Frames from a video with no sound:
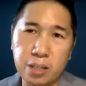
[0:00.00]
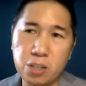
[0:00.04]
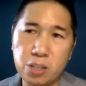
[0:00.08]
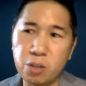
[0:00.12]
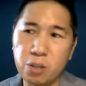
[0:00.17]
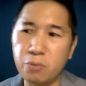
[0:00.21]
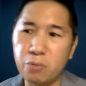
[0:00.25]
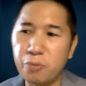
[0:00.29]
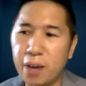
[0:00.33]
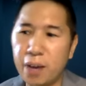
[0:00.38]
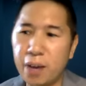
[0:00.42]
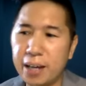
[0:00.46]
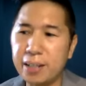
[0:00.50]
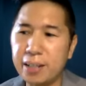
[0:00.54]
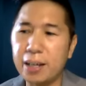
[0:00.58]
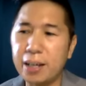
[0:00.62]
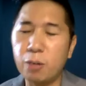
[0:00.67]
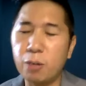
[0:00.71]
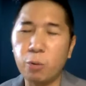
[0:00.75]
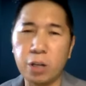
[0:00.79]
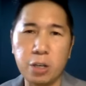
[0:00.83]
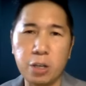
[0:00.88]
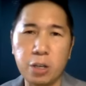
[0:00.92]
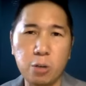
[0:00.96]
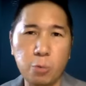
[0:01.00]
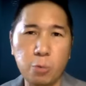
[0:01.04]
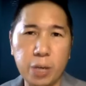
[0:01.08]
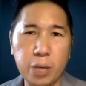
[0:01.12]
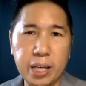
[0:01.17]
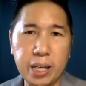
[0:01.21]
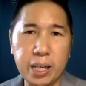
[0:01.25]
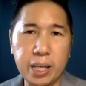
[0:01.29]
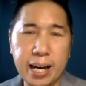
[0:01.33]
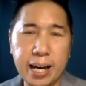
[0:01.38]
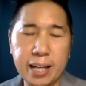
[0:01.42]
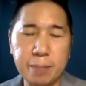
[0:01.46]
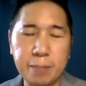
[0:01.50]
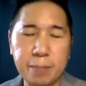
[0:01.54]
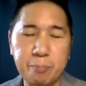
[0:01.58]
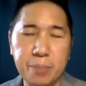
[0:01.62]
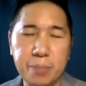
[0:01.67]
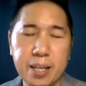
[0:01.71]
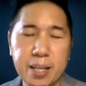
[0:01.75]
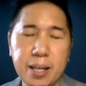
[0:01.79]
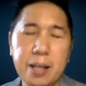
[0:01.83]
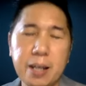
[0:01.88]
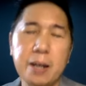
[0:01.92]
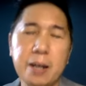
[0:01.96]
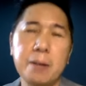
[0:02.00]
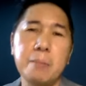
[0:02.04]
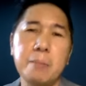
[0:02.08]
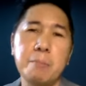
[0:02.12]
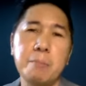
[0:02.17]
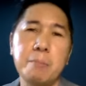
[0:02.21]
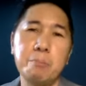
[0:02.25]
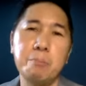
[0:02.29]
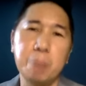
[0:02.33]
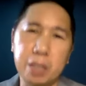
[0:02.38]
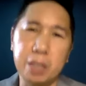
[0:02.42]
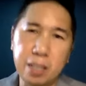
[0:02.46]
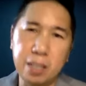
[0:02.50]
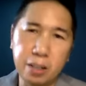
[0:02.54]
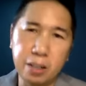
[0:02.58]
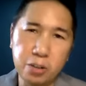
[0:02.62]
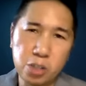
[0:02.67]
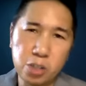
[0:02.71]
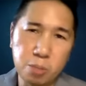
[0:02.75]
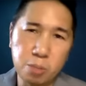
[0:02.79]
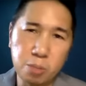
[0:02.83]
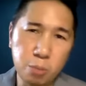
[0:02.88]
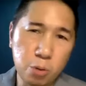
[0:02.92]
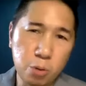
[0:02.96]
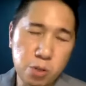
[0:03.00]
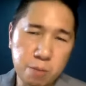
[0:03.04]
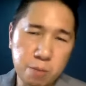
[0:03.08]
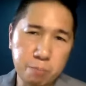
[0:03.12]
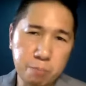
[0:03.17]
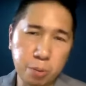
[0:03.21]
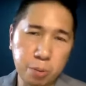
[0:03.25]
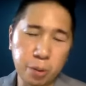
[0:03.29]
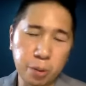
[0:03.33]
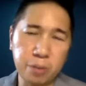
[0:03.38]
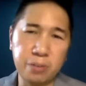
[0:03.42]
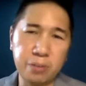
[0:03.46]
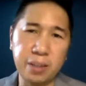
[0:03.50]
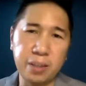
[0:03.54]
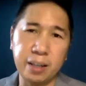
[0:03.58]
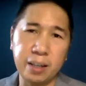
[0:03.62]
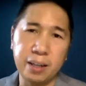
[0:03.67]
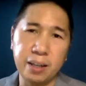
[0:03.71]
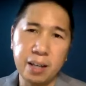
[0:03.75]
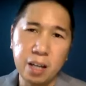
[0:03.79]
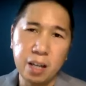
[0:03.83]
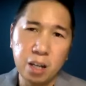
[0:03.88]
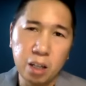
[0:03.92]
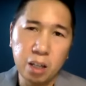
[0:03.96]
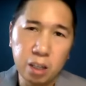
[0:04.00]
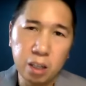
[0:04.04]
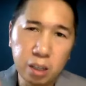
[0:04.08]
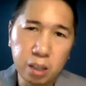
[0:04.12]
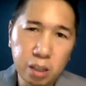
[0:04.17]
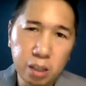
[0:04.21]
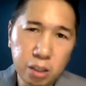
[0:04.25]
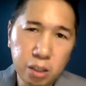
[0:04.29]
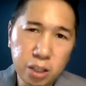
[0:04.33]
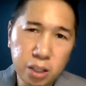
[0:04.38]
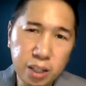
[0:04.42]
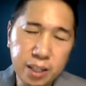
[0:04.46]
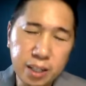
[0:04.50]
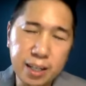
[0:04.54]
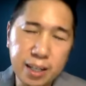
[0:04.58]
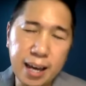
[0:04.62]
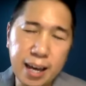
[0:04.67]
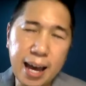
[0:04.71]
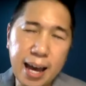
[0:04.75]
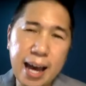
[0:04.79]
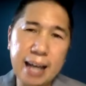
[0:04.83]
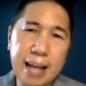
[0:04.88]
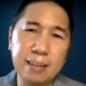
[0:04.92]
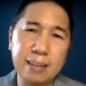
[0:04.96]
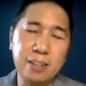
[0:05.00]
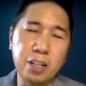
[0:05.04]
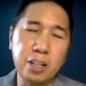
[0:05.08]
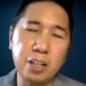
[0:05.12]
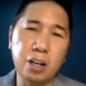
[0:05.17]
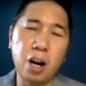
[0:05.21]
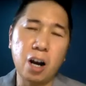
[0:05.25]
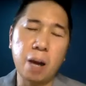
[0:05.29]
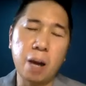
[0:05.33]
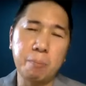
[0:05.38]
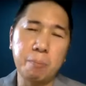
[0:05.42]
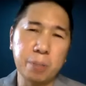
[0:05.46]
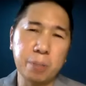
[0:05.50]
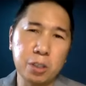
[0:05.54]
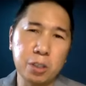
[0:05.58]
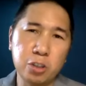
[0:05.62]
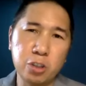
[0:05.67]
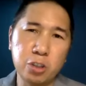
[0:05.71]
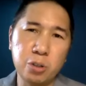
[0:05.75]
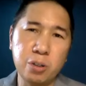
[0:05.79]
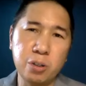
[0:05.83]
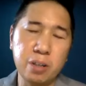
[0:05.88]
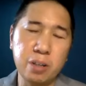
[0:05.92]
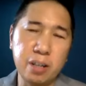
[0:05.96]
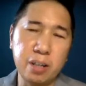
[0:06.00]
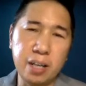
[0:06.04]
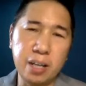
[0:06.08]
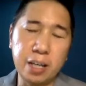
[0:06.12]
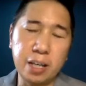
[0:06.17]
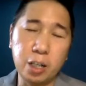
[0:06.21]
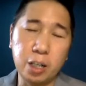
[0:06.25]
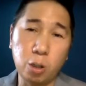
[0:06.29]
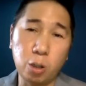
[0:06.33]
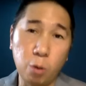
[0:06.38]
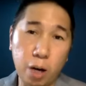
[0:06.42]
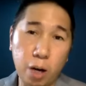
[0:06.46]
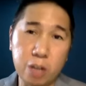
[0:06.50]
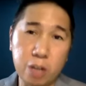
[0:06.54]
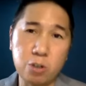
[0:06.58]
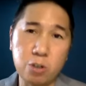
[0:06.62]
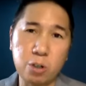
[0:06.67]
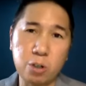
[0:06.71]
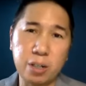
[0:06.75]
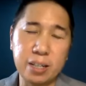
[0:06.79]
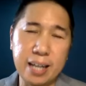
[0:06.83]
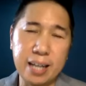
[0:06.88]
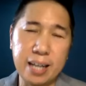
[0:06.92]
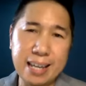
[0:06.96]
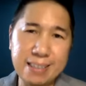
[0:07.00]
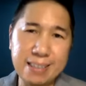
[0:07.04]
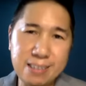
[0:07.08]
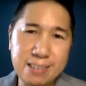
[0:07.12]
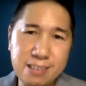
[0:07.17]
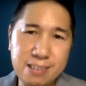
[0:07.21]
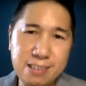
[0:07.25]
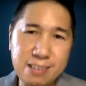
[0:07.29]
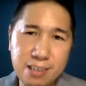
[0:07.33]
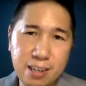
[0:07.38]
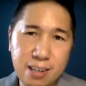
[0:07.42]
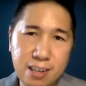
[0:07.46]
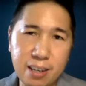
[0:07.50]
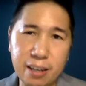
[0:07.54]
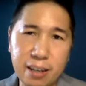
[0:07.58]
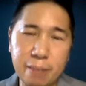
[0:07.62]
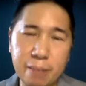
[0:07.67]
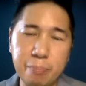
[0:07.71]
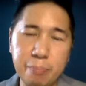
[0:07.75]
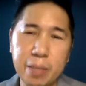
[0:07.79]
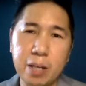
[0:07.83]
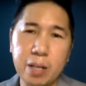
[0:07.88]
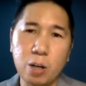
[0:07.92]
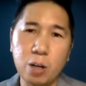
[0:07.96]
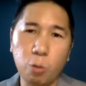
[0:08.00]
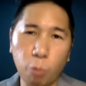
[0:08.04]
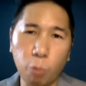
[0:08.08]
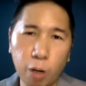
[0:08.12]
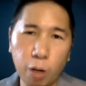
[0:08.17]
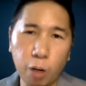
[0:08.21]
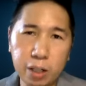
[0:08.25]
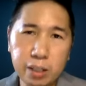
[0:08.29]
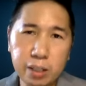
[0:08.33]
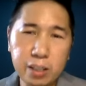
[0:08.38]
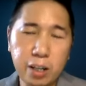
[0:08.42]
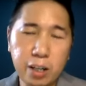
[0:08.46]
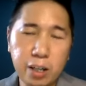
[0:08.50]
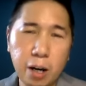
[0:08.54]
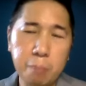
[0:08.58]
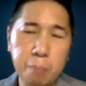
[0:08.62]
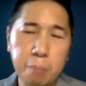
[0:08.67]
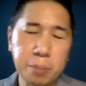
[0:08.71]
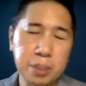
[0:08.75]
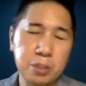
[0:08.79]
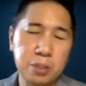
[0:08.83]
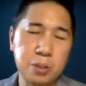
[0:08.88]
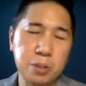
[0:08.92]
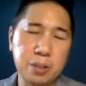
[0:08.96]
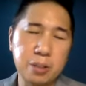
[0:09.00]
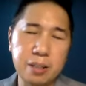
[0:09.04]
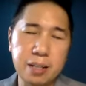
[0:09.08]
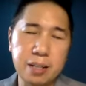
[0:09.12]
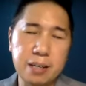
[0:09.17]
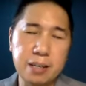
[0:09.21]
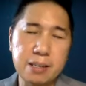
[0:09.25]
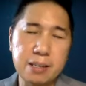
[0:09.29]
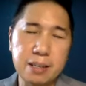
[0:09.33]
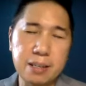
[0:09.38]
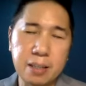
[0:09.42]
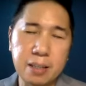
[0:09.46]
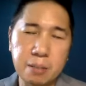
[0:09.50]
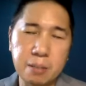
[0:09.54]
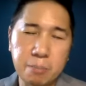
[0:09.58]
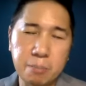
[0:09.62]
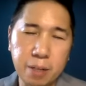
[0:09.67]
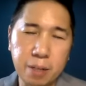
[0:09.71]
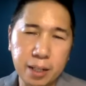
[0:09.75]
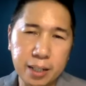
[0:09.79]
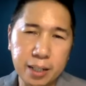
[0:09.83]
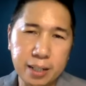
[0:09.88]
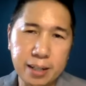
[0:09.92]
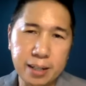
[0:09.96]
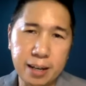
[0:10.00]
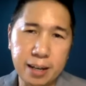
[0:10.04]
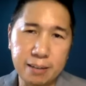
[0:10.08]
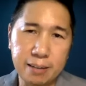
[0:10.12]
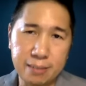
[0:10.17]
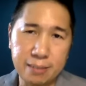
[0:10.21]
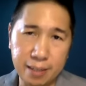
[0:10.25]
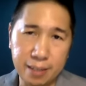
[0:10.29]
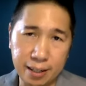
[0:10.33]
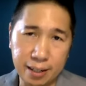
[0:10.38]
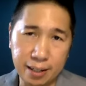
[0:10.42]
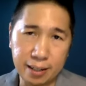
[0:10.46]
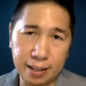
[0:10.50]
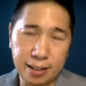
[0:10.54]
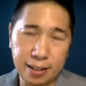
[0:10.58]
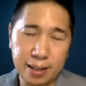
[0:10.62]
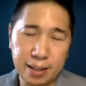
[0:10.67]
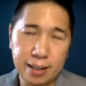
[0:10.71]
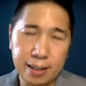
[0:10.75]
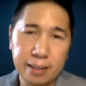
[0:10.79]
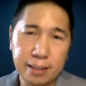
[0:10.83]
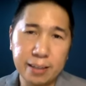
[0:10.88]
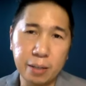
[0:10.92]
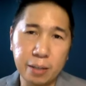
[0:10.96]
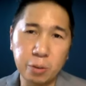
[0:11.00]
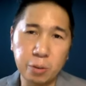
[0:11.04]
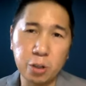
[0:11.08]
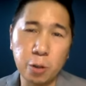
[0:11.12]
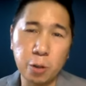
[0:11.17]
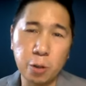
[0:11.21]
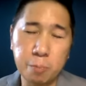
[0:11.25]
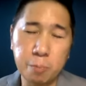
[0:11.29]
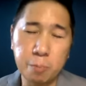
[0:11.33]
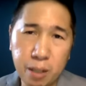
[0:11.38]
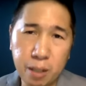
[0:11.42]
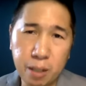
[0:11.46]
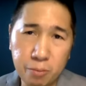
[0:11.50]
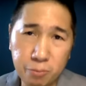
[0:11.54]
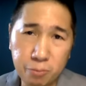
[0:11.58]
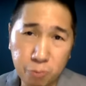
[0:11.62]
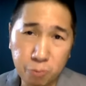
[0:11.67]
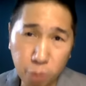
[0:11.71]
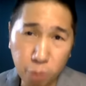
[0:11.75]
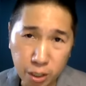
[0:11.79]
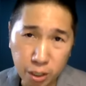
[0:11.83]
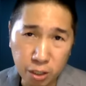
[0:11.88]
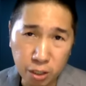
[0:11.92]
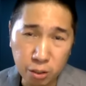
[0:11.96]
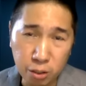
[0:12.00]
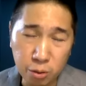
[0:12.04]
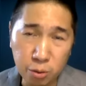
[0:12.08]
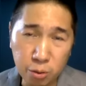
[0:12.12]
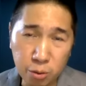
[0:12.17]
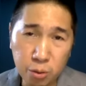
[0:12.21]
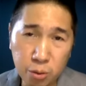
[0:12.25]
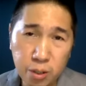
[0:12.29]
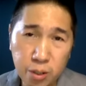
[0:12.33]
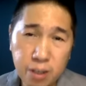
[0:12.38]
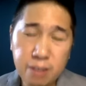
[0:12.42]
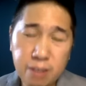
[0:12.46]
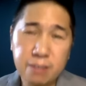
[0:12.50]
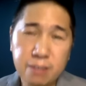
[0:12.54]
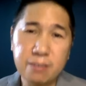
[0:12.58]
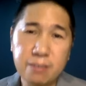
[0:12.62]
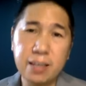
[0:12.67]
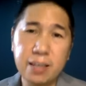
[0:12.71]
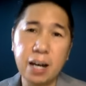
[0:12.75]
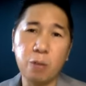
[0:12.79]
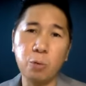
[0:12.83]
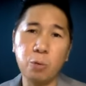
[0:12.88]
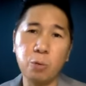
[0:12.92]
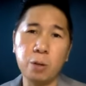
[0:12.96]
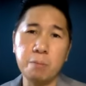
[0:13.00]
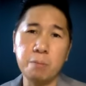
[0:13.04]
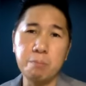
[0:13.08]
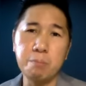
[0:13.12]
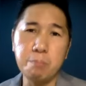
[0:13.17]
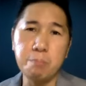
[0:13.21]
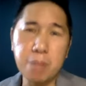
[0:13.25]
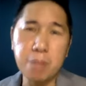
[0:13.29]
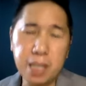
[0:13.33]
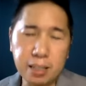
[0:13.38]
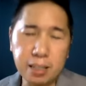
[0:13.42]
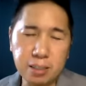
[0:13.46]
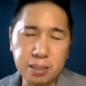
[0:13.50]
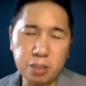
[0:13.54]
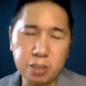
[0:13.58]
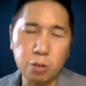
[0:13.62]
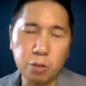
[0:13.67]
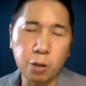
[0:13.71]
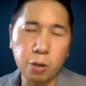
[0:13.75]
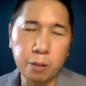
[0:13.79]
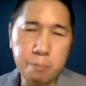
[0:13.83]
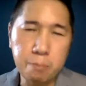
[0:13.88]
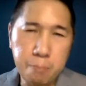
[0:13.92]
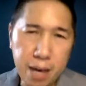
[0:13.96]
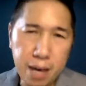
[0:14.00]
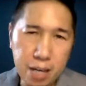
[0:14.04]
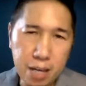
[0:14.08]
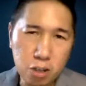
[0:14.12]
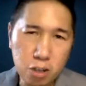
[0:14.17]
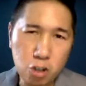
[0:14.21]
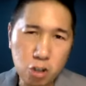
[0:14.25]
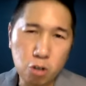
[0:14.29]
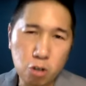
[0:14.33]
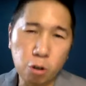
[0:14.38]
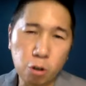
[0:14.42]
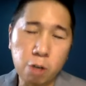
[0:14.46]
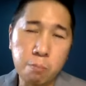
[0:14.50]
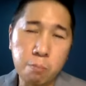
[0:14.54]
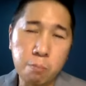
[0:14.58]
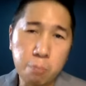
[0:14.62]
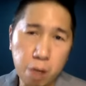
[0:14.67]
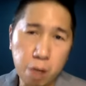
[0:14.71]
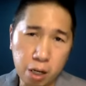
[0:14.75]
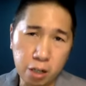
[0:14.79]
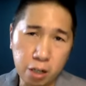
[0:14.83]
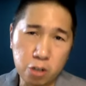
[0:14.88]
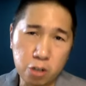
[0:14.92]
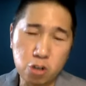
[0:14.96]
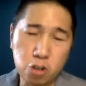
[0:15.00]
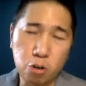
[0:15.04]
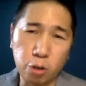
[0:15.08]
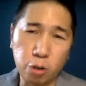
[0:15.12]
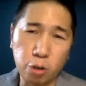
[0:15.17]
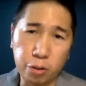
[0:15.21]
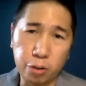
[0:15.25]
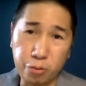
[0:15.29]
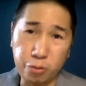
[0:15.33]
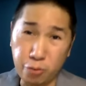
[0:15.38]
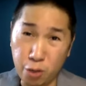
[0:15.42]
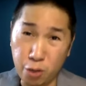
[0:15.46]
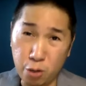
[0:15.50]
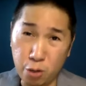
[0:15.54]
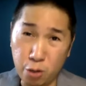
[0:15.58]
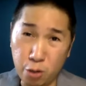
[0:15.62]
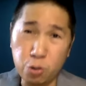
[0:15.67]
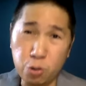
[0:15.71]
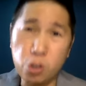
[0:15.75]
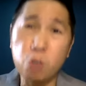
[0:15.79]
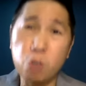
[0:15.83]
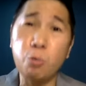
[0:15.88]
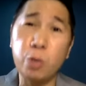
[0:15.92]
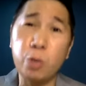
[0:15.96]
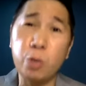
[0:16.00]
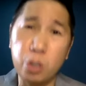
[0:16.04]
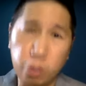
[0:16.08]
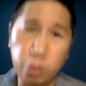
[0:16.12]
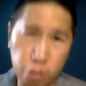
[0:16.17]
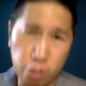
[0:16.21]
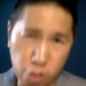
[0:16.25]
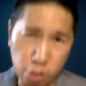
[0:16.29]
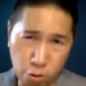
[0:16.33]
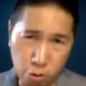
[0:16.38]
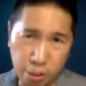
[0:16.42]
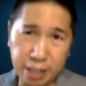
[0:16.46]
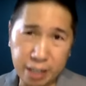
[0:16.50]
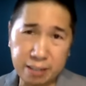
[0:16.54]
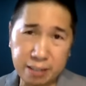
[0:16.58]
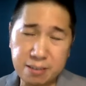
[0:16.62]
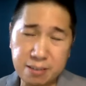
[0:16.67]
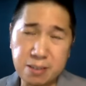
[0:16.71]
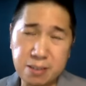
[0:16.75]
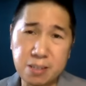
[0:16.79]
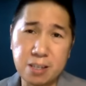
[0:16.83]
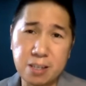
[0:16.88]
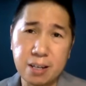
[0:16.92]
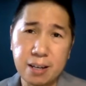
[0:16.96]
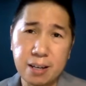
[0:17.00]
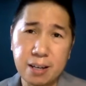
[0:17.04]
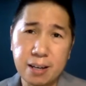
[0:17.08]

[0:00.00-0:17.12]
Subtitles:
So find out, what are you weak at? But here's the most important thing. Look at your opportunity quadrant and see what are the opportunities in the market out there that would open up for you that will meet or mesh or merge or fuse with your strengths.